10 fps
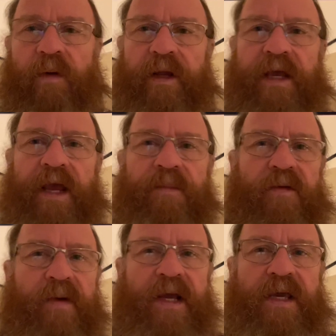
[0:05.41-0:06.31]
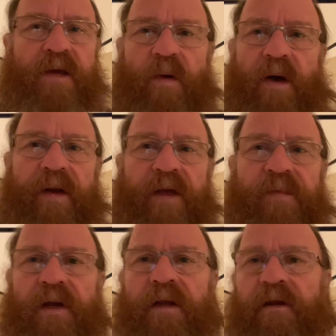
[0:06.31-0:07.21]
it came to Reiki, why would I
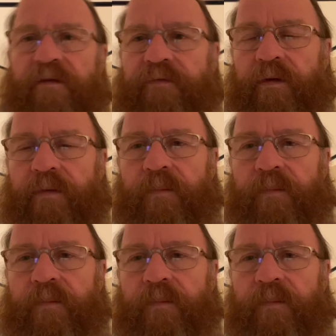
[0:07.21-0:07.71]
be any different?